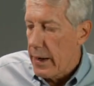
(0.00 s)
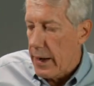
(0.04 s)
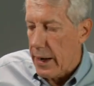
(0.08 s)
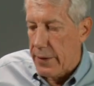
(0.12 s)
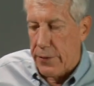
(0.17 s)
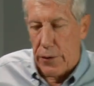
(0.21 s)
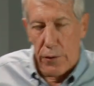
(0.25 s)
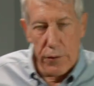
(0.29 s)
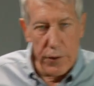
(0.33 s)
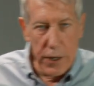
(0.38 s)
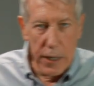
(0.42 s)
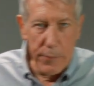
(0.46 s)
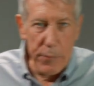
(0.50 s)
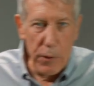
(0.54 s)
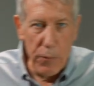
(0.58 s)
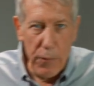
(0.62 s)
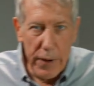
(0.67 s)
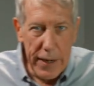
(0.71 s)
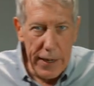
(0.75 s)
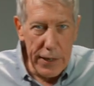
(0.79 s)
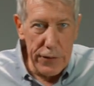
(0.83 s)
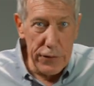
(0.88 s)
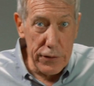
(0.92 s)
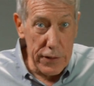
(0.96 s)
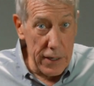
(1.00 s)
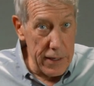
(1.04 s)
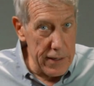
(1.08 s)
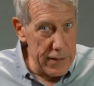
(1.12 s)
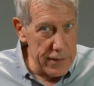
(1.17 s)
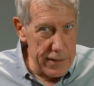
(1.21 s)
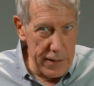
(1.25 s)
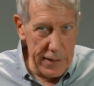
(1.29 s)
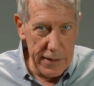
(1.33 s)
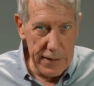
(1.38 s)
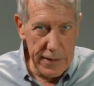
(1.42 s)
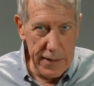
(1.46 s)
And there are a couple ways
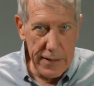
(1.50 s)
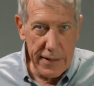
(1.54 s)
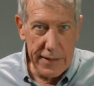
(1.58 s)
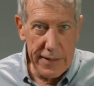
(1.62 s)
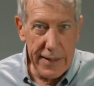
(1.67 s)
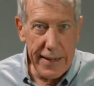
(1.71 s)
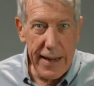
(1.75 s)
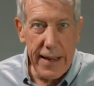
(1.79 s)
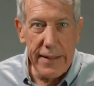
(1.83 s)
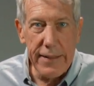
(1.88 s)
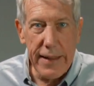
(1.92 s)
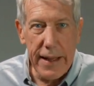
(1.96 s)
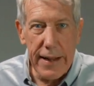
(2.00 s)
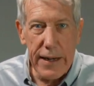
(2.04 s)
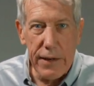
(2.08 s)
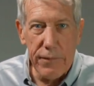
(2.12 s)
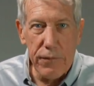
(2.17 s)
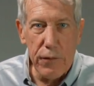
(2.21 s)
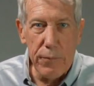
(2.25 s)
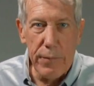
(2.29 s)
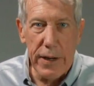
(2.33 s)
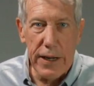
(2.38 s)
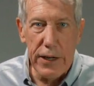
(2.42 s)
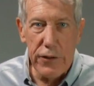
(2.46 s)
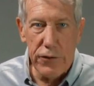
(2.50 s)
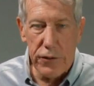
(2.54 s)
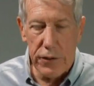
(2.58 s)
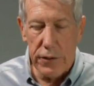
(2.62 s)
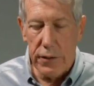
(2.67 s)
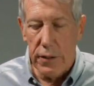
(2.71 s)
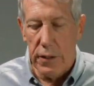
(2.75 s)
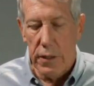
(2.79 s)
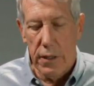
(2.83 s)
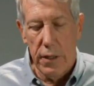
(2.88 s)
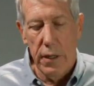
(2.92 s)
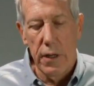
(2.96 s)
to get that
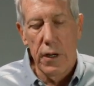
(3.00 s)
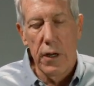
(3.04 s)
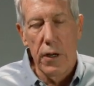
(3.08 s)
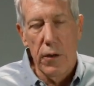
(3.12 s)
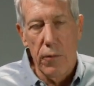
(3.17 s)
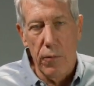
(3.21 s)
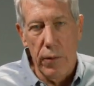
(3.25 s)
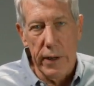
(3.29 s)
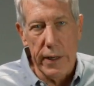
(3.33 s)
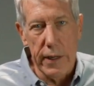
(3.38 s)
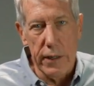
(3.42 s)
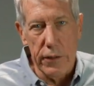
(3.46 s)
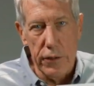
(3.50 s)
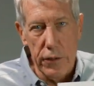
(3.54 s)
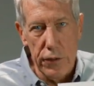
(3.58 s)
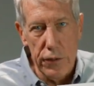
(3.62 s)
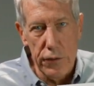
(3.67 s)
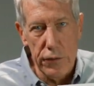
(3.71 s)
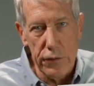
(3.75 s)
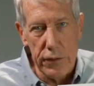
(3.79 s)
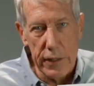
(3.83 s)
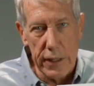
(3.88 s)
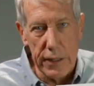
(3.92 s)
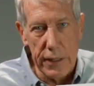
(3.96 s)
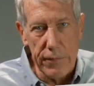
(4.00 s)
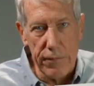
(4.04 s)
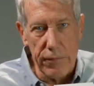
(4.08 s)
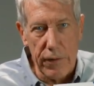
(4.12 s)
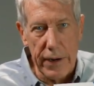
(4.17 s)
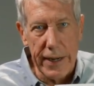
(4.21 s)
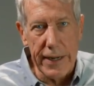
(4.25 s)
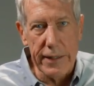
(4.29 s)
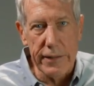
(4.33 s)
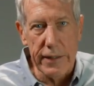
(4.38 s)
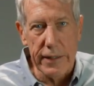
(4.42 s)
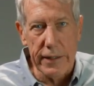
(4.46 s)
information. We can use the
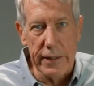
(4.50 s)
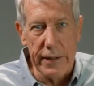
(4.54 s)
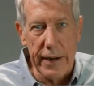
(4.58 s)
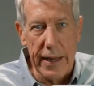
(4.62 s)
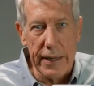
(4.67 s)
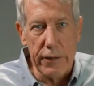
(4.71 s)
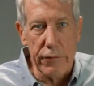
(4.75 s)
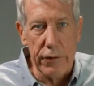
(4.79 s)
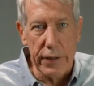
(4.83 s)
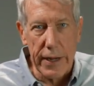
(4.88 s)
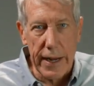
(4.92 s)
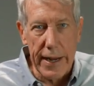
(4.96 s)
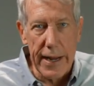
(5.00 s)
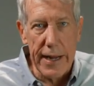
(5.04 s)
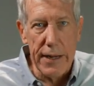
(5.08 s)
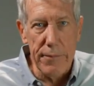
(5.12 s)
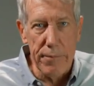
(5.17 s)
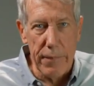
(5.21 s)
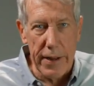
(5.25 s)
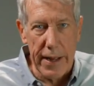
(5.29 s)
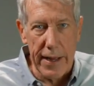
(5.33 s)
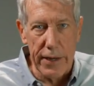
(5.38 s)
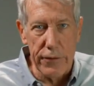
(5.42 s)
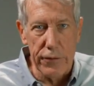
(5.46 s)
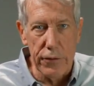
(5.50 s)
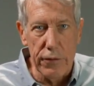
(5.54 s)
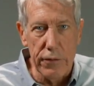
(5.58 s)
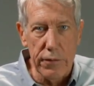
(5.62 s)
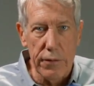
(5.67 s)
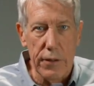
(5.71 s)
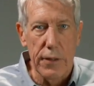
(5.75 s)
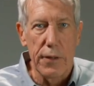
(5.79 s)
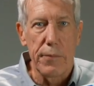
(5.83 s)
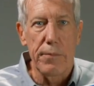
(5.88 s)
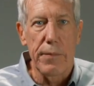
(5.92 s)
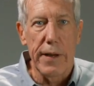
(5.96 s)
Franklin Electric Aim manual.
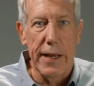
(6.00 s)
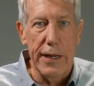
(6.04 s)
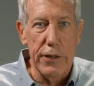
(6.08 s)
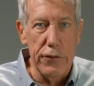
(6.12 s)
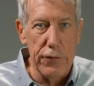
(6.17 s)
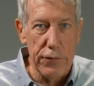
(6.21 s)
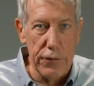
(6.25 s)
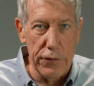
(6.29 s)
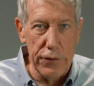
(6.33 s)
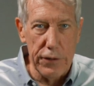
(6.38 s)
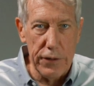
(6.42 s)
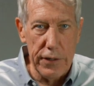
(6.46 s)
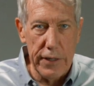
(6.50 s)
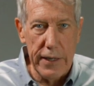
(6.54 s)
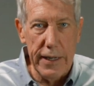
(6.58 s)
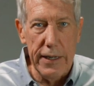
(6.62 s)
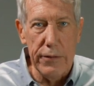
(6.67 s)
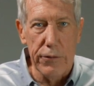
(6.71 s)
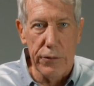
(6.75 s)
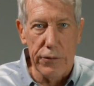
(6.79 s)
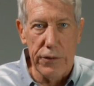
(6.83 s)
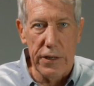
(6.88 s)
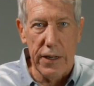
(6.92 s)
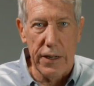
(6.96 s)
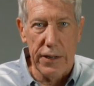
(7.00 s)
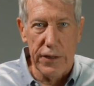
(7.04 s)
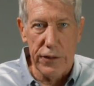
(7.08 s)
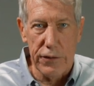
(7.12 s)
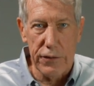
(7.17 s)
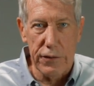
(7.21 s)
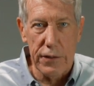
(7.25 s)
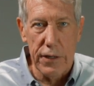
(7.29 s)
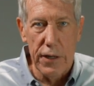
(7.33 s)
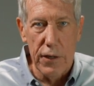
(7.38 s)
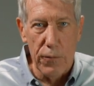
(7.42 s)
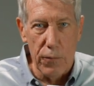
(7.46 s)
Page 13 will tell
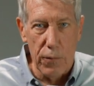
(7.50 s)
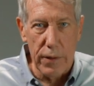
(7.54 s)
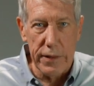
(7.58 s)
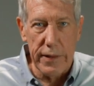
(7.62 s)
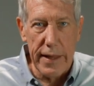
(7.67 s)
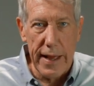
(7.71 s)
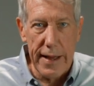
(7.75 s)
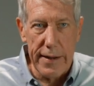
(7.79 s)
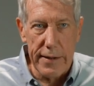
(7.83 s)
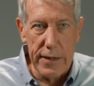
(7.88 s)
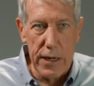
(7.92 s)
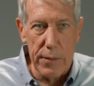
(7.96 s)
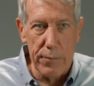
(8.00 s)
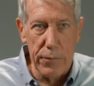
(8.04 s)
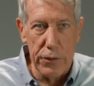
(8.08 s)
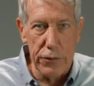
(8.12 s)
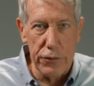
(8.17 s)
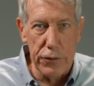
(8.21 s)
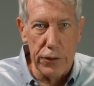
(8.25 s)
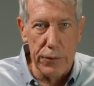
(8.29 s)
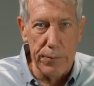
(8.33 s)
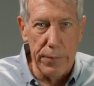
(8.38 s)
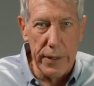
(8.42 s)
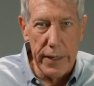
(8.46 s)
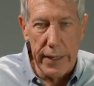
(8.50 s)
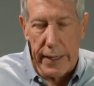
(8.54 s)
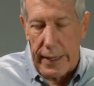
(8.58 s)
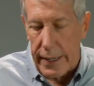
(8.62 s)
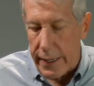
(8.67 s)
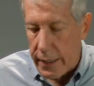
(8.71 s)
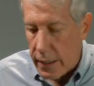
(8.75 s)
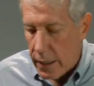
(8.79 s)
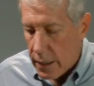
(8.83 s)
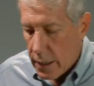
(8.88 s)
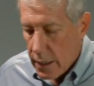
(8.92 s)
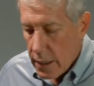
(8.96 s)
us what that number should
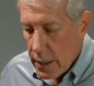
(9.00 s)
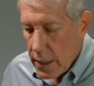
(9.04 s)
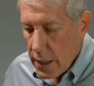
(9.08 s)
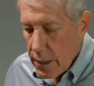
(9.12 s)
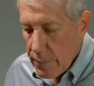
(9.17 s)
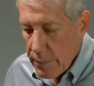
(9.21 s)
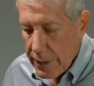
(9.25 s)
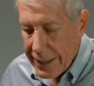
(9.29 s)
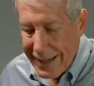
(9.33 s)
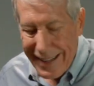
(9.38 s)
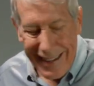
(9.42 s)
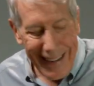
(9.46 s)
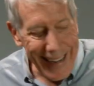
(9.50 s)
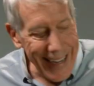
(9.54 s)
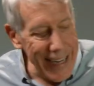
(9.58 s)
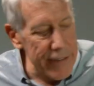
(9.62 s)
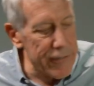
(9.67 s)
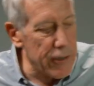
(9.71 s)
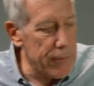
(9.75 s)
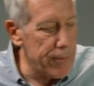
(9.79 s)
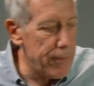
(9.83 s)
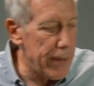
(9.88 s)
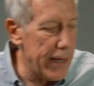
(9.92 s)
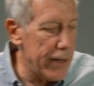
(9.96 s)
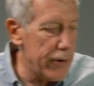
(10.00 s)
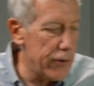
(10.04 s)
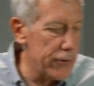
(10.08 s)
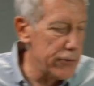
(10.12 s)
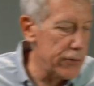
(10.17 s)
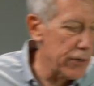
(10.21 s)
be. But an even better